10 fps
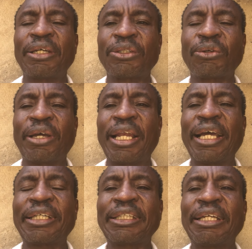So
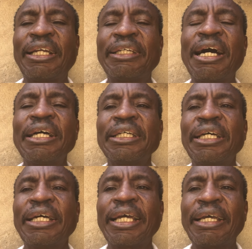elected leader,
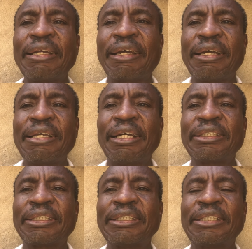in Kenyan
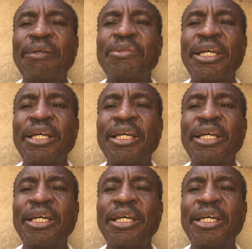system,